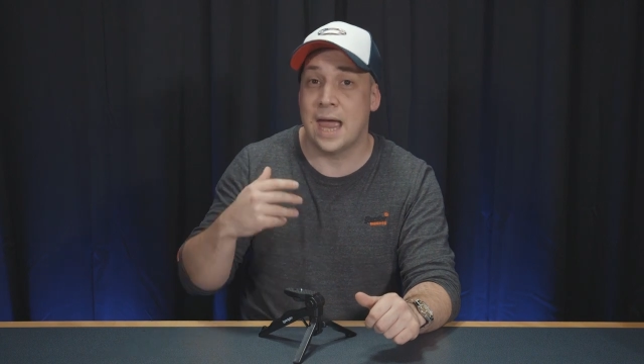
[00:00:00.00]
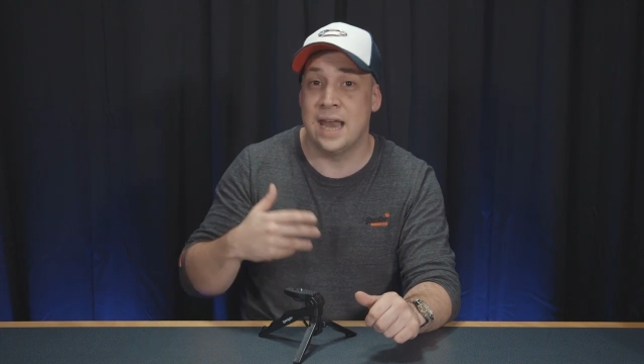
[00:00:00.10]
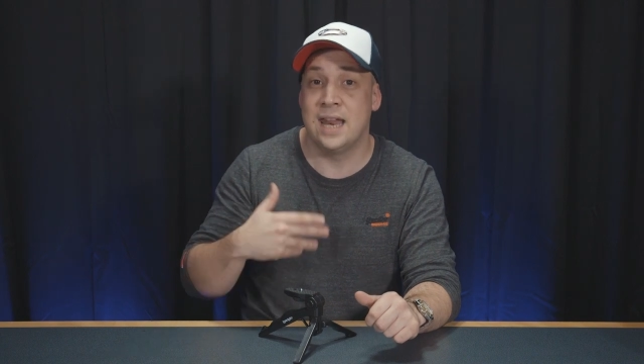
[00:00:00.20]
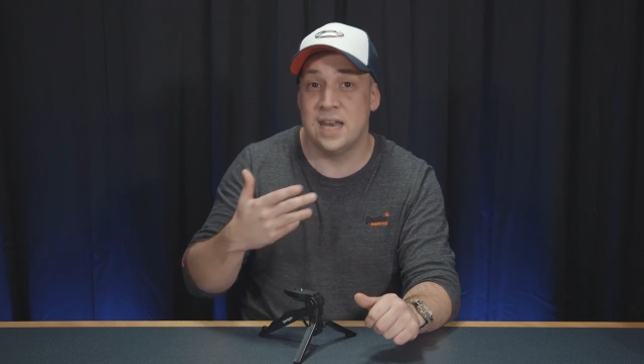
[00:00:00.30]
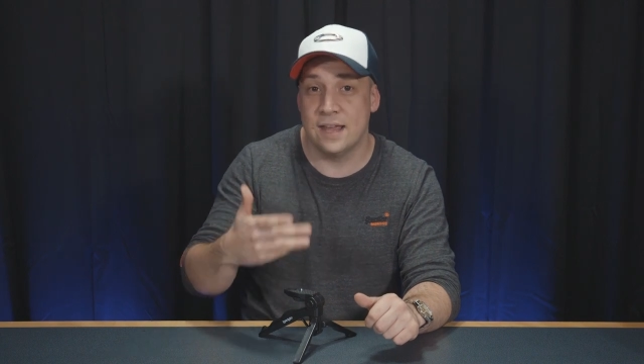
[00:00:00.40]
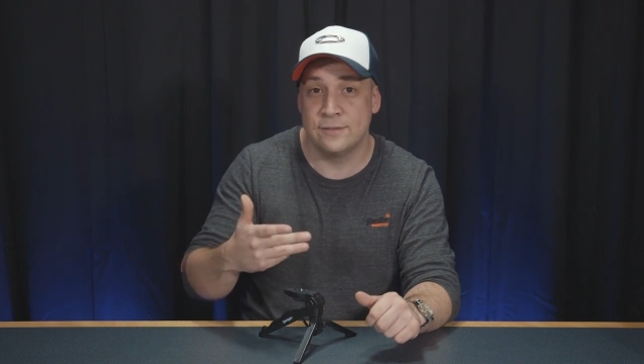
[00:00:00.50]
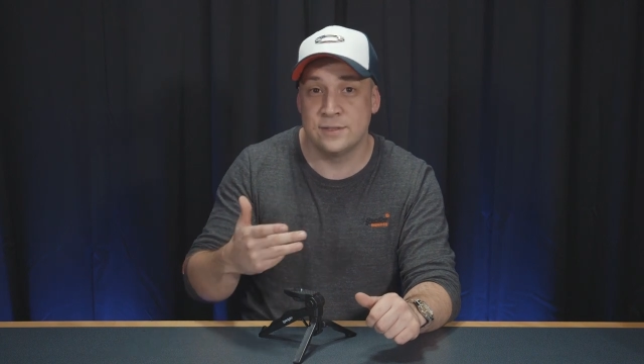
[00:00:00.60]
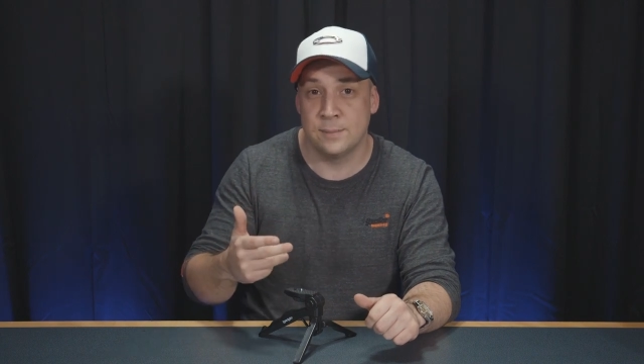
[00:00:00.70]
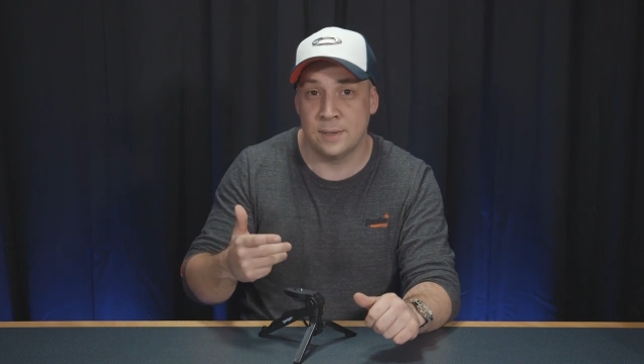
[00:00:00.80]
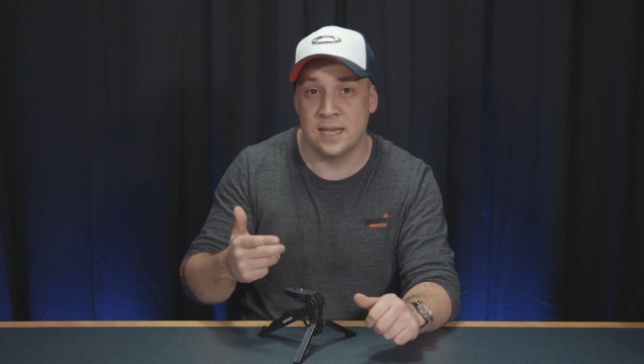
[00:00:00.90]
and
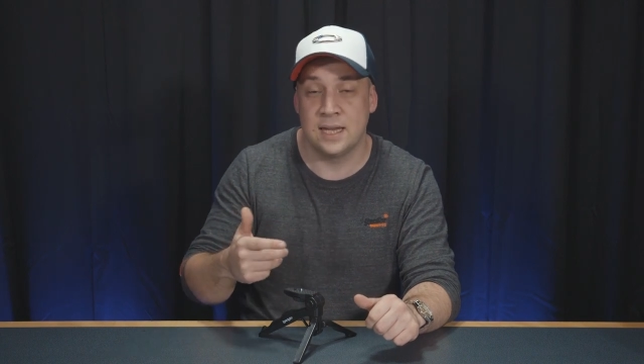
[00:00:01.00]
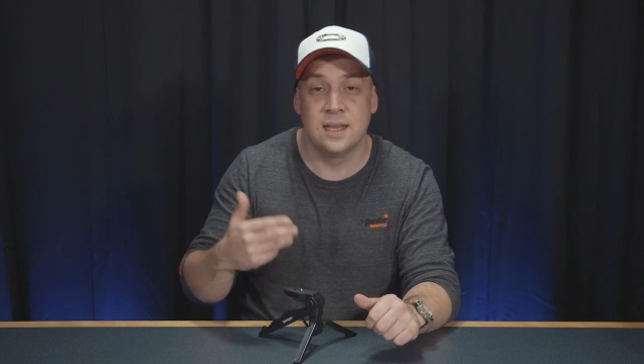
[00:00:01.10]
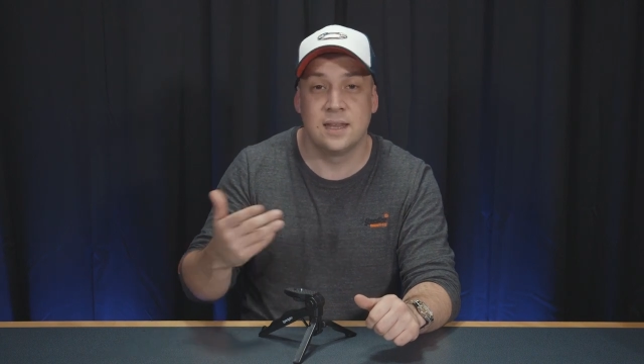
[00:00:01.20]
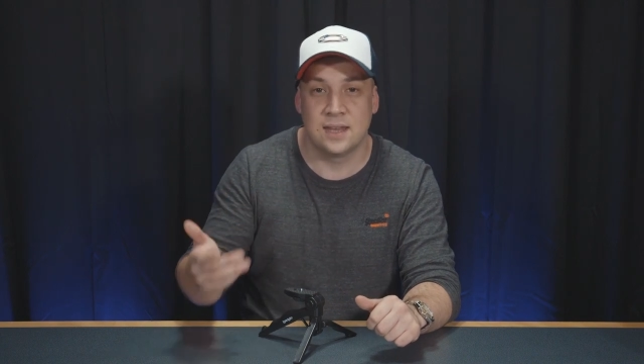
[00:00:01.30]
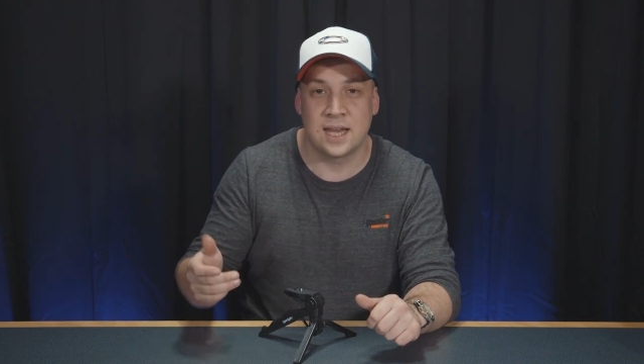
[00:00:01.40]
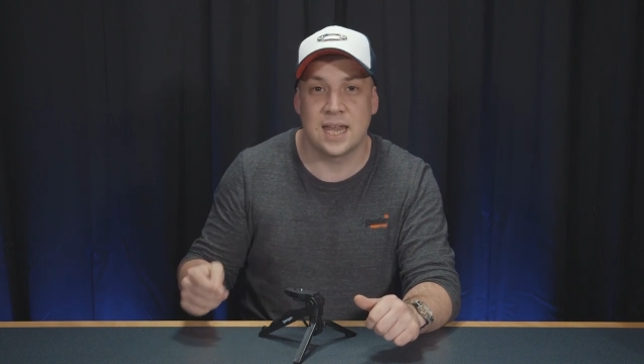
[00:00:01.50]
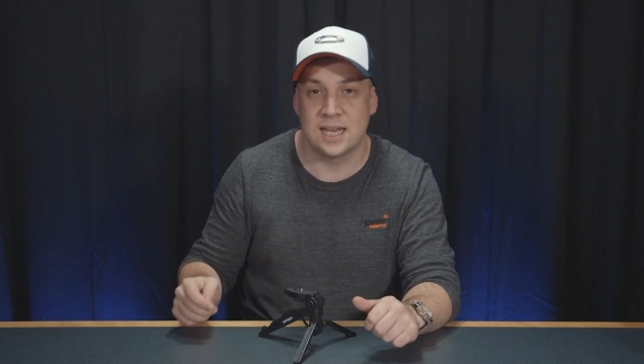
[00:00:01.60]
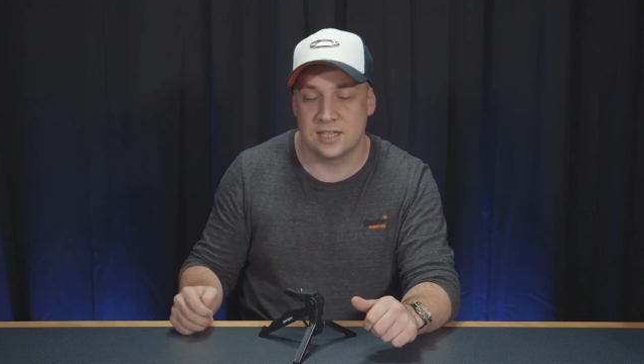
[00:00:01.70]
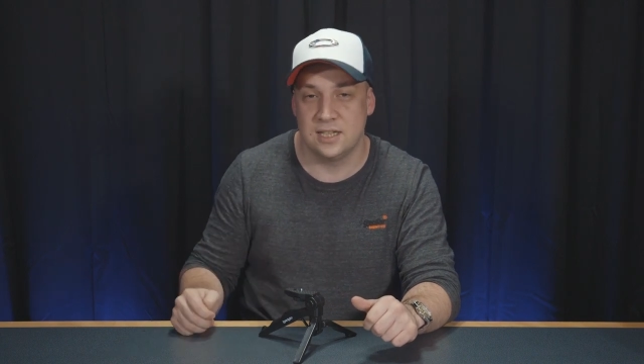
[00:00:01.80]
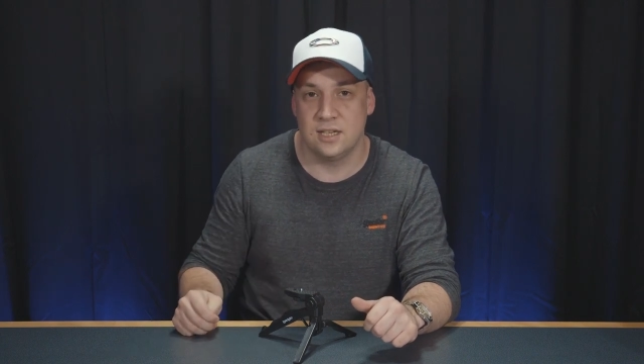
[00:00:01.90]
inevitably then
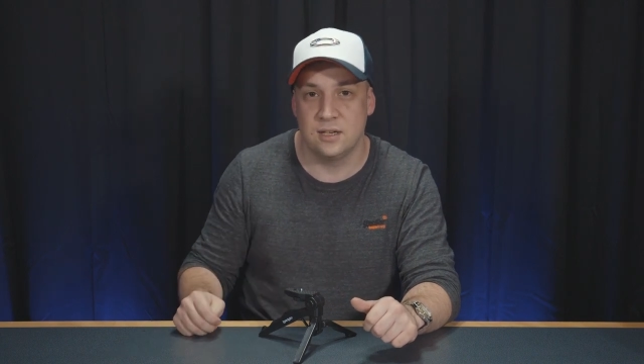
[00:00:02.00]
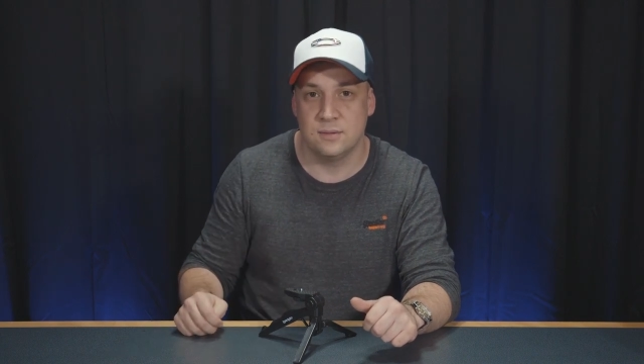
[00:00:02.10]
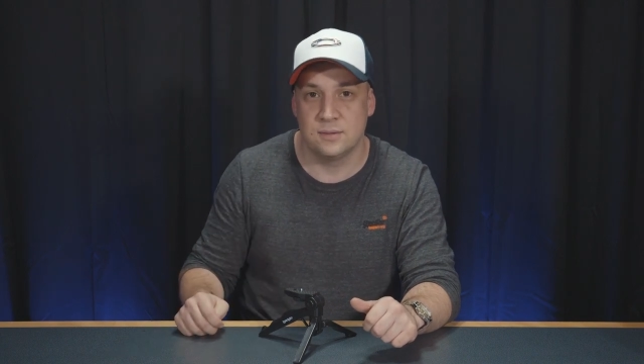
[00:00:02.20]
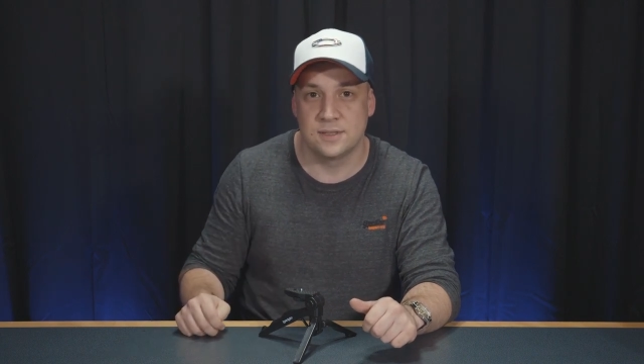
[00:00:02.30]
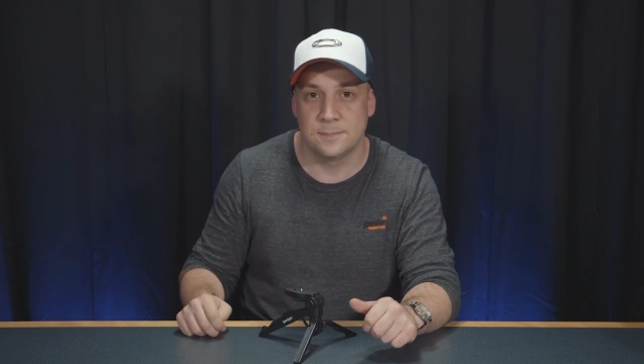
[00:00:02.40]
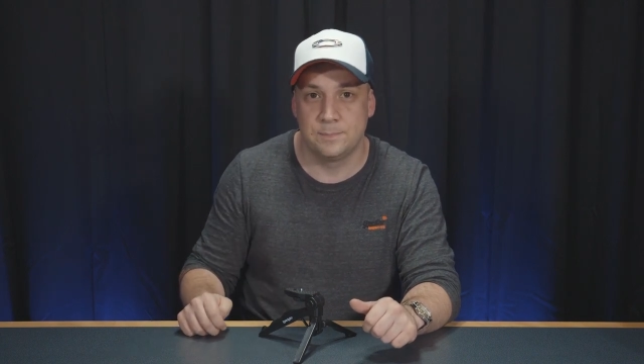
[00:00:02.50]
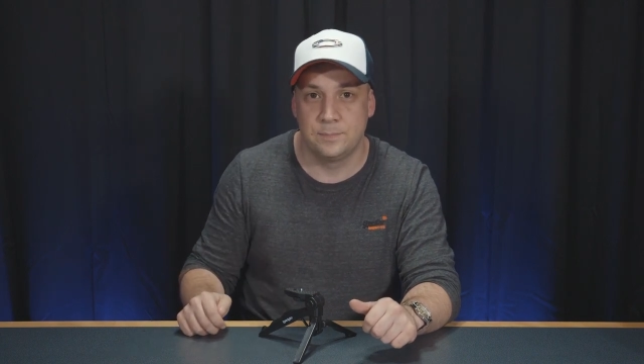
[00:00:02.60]
get to use.